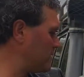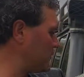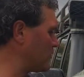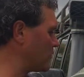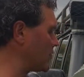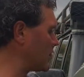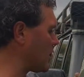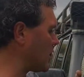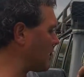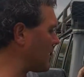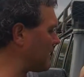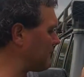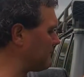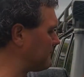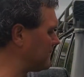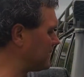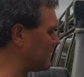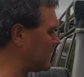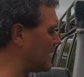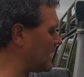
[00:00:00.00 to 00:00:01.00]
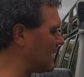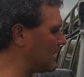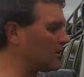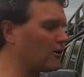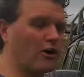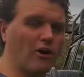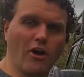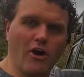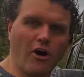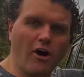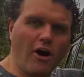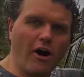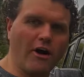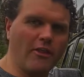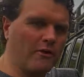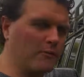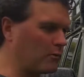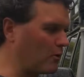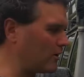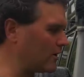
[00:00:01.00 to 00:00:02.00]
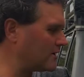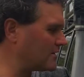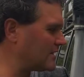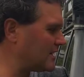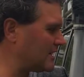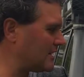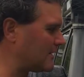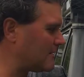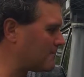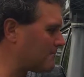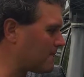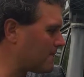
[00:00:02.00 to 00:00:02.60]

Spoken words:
would go up a lot higher than what it did.